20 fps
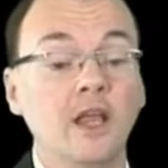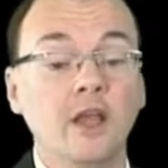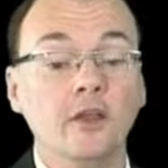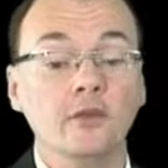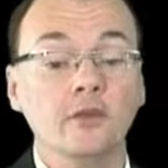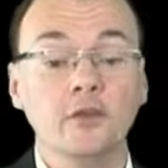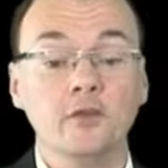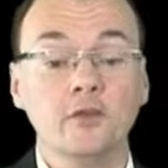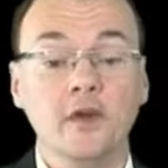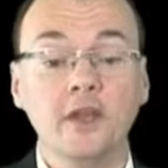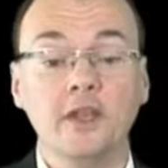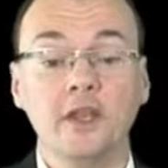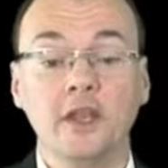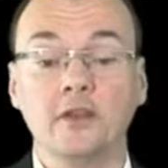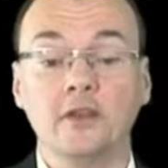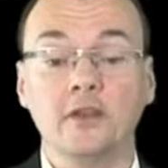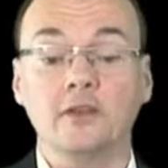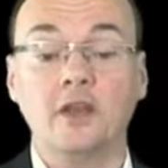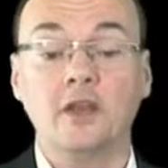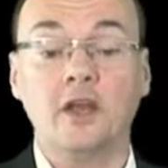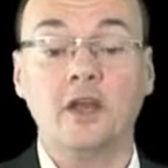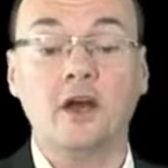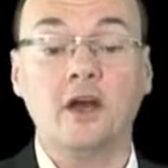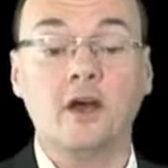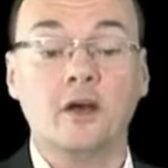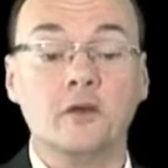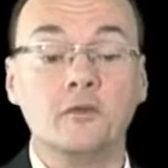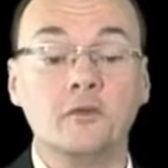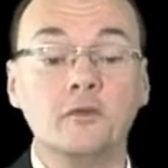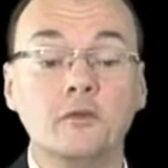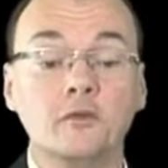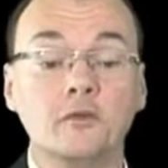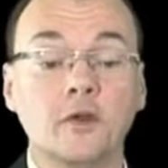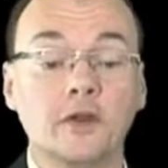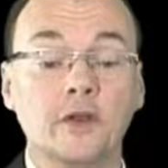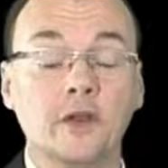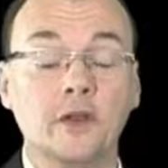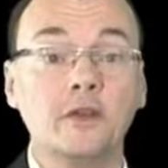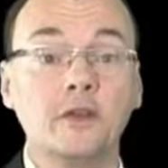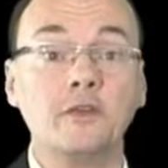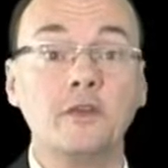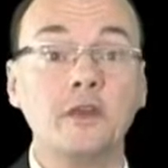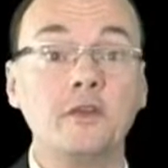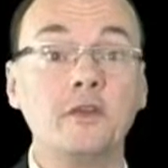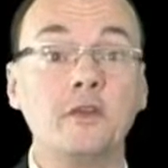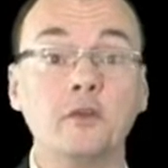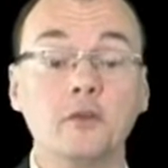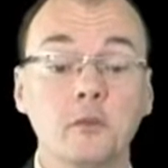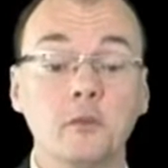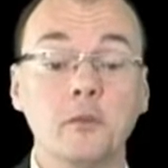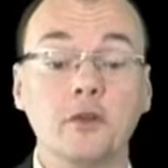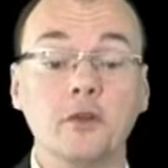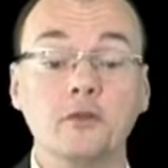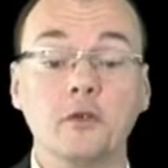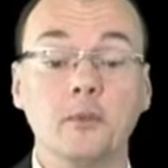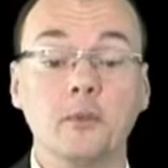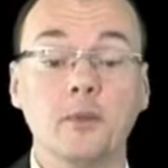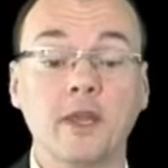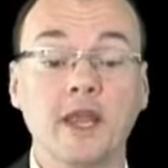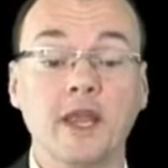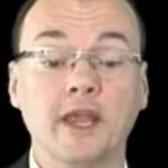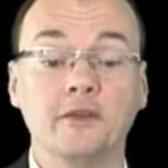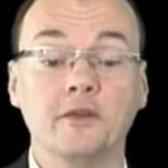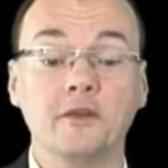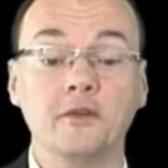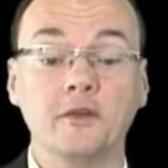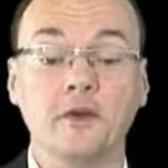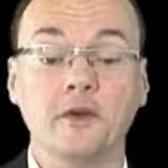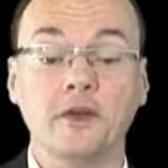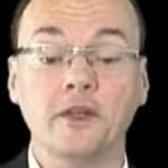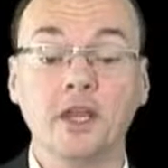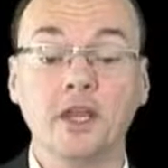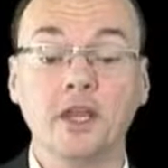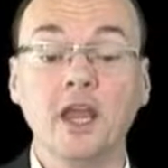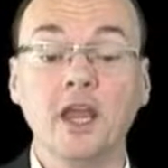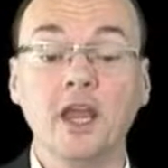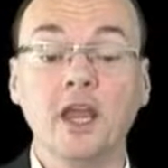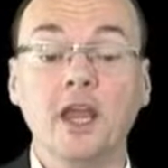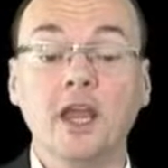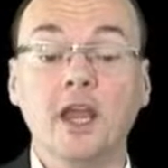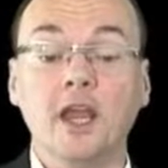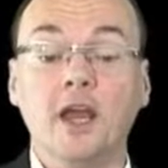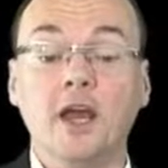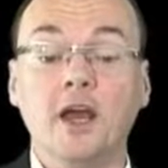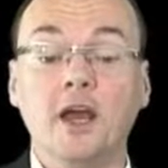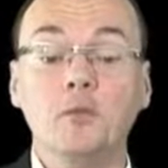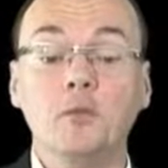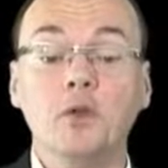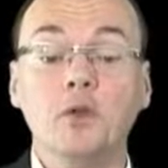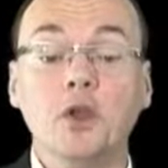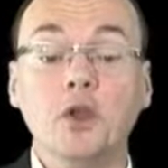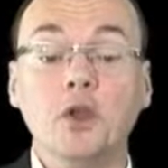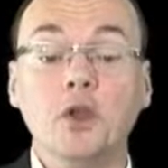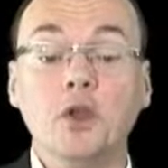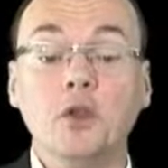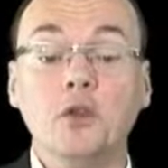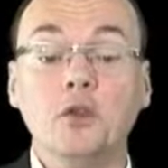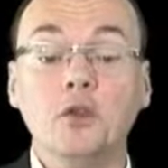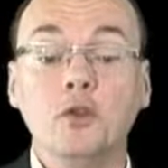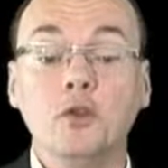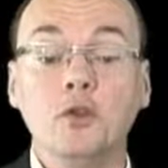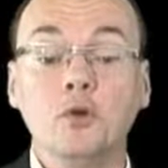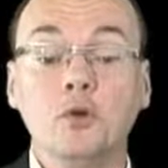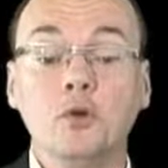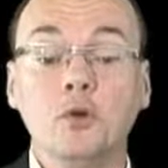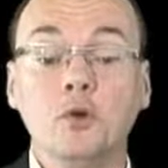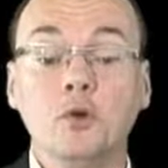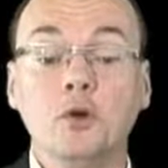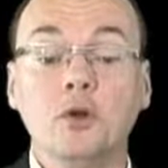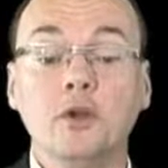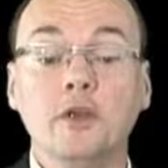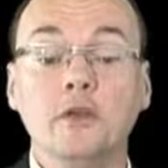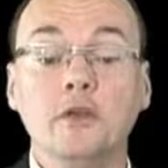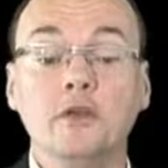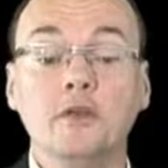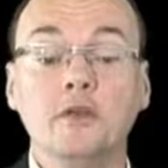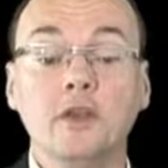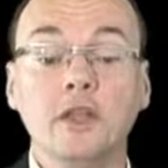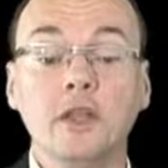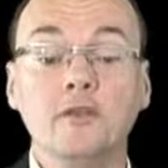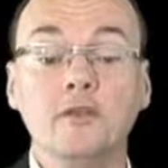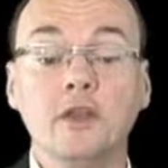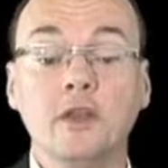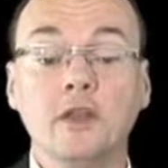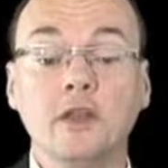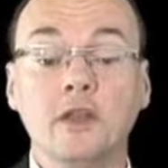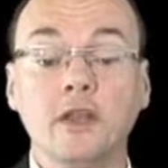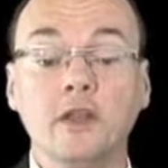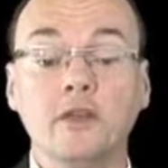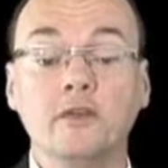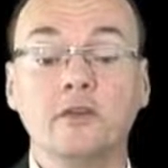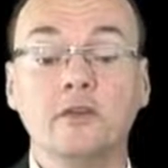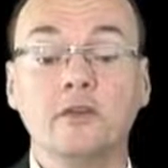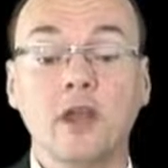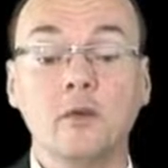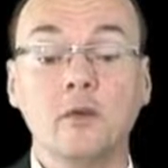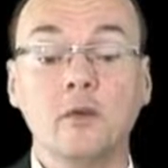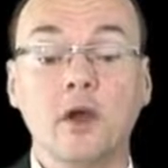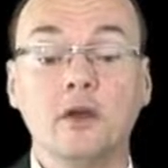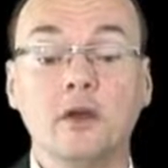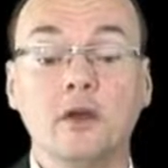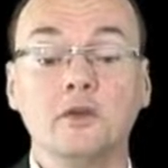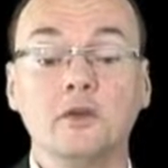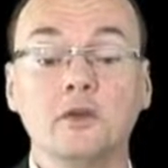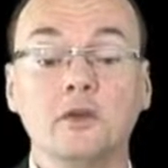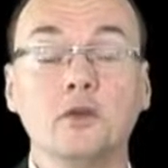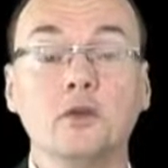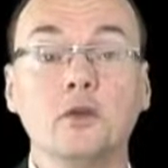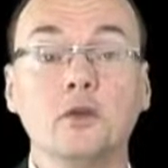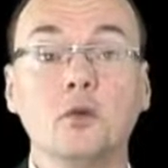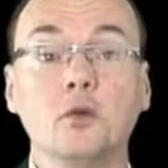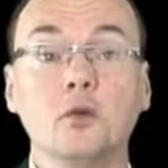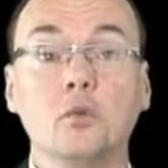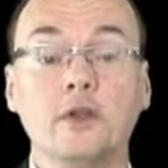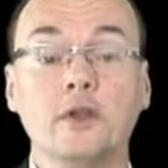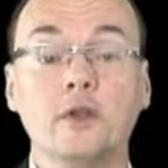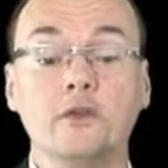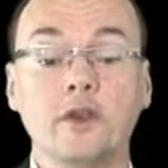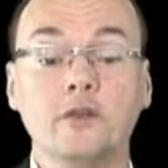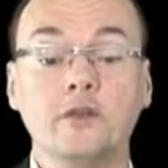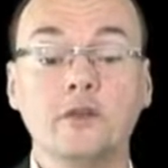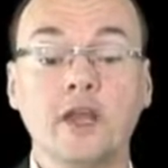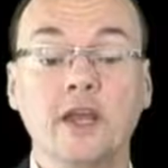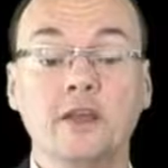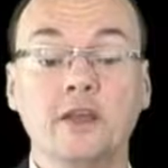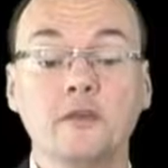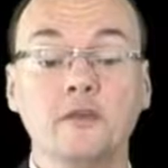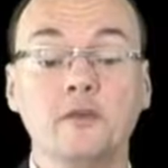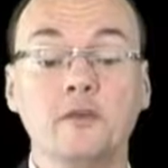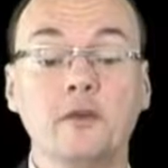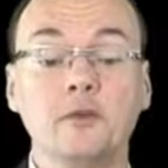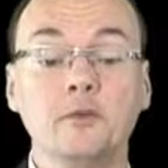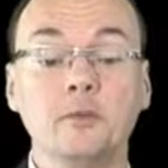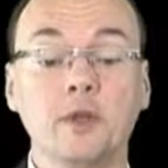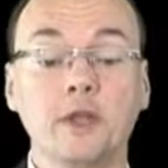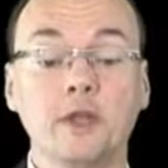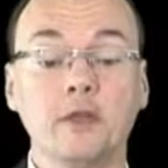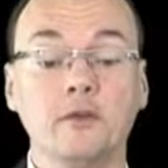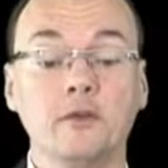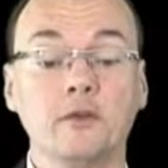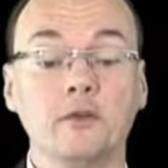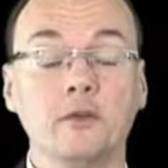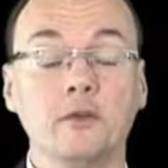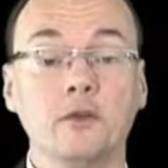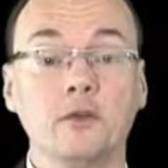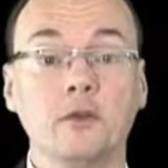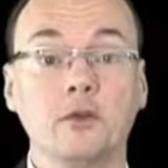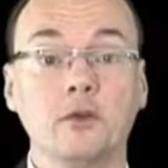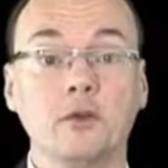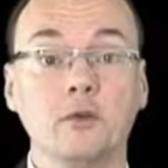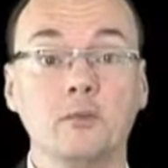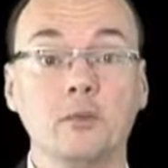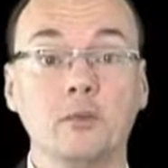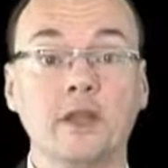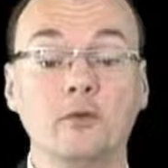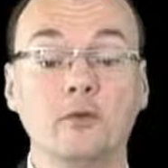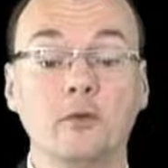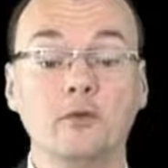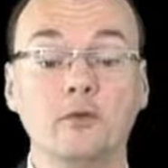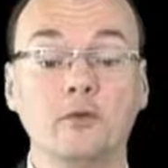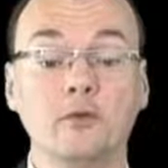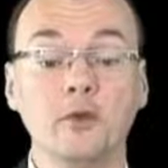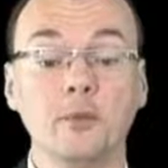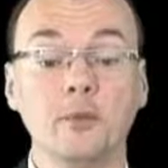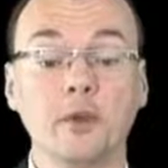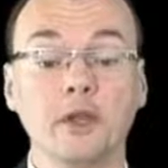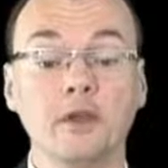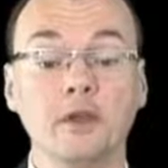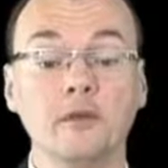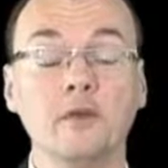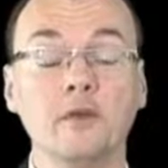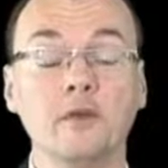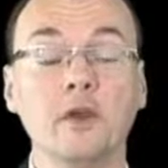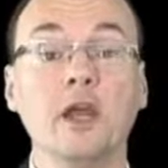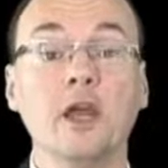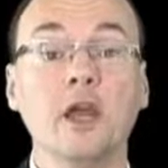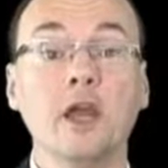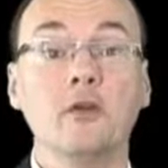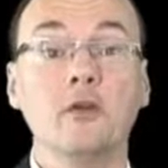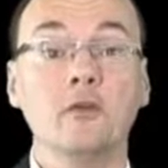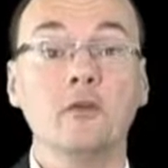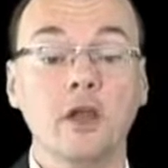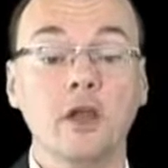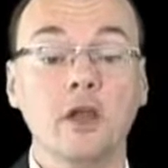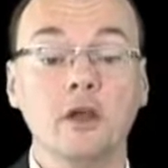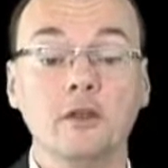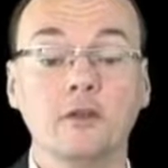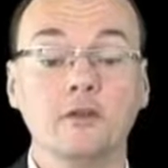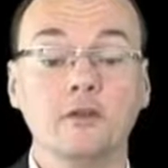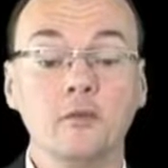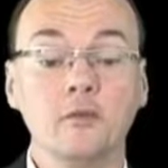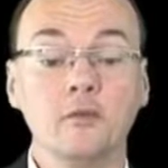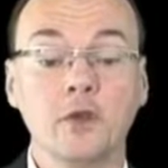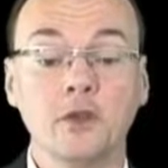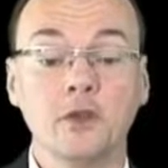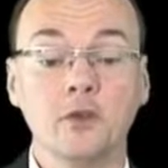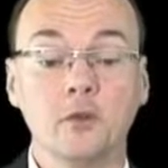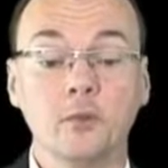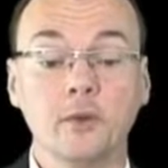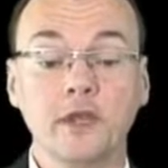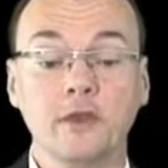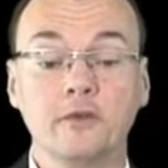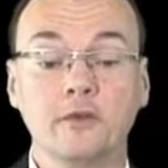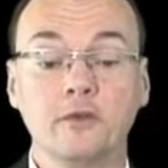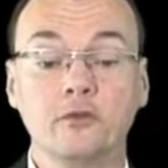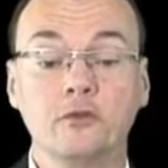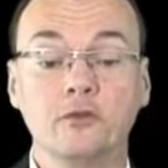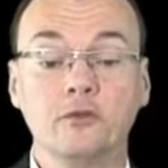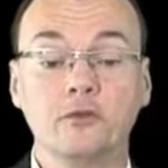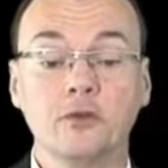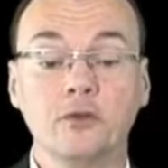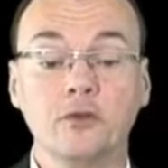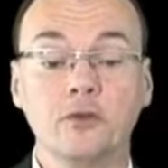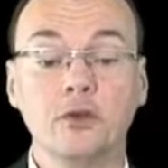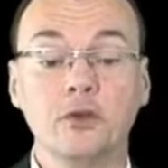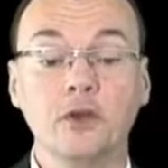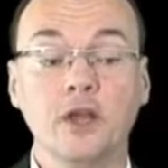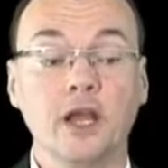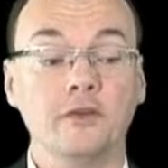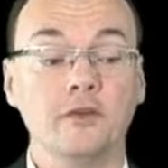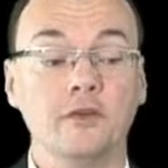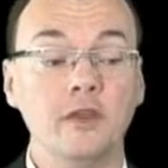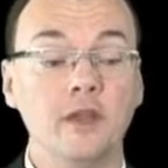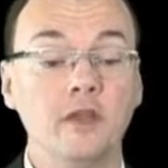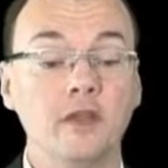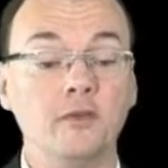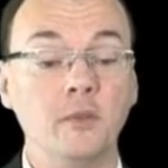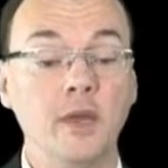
So the findings are very nice, and this is a much replicated finding. You're significantly slower when Jason has a false belief compared to a true belief, regardless of whether your belief is true, as in this